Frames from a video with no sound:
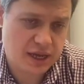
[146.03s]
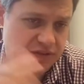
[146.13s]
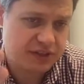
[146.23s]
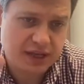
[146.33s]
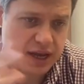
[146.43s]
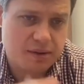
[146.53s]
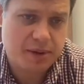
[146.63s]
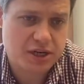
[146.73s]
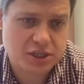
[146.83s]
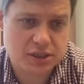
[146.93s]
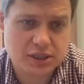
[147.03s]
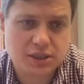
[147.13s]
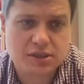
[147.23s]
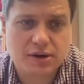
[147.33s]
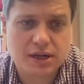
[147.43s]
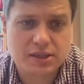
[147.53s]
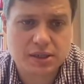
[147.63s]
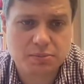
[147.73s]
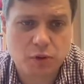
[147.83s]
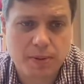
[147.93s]
have these high-dimensional integrals
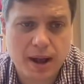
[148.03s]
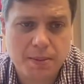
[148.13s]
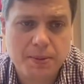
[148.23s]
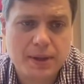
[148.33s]
that pop up,